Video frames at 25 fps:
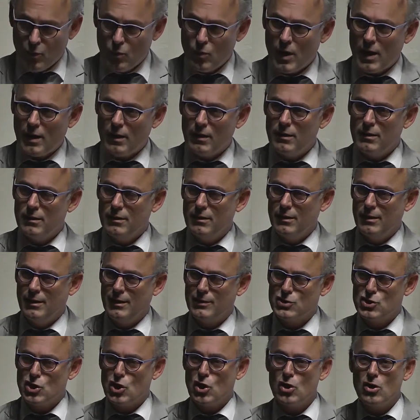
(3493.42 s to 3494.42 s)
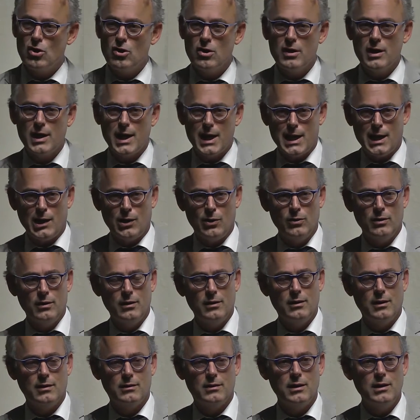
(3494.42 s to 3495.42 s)
Well, it turned
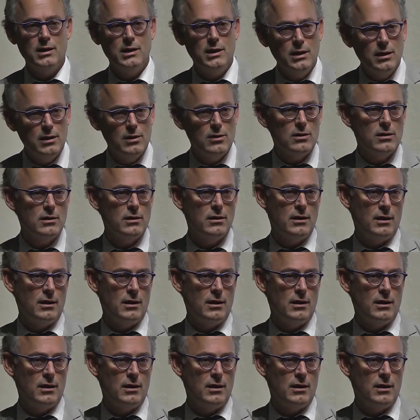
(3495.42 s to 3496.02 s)
out that the year